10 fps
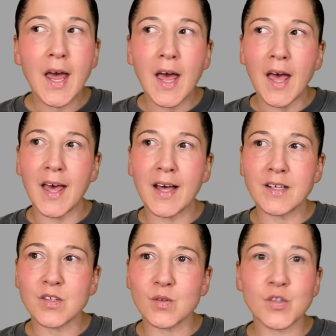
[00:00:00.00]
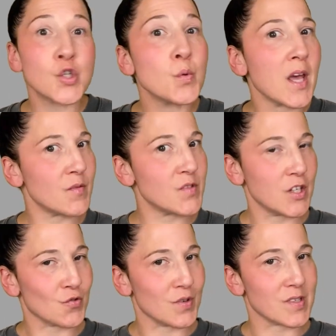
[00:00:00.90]
And so that's two and a half
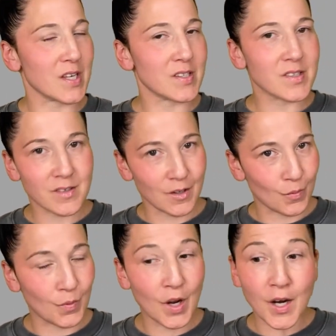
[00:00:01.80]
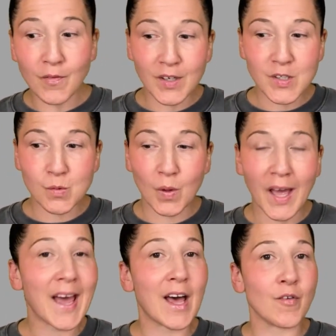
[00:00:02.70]
centuries. That's, you know, none of us will
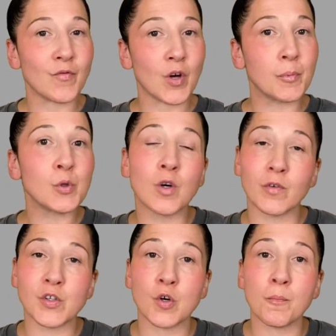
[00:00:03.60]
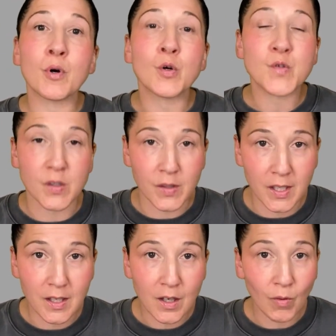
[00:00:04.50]
have a Pluto return personally,
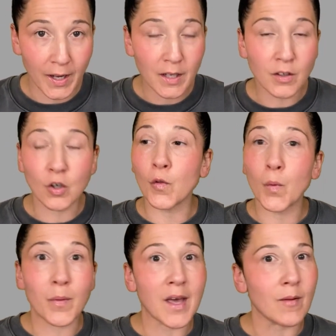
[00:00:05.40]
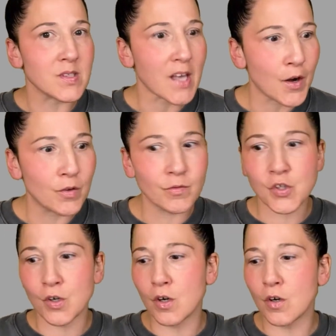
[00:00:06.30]
right? You know, the way we have a Saturn
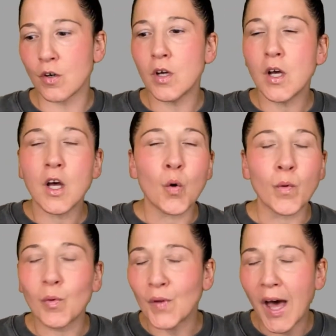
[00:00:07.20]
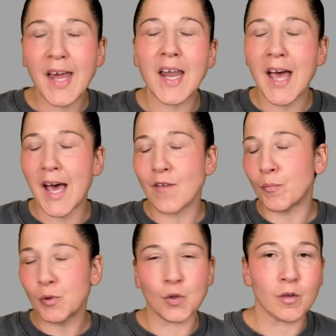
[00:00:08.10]
return, we will not have a
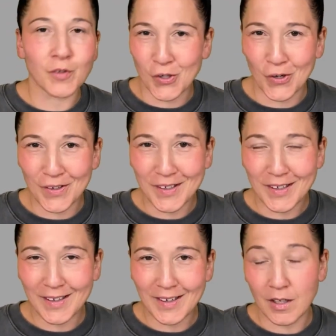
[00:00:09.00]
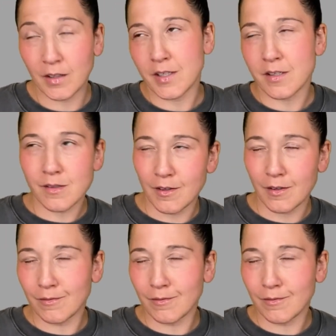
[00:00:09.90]
Pluto return unless, you know,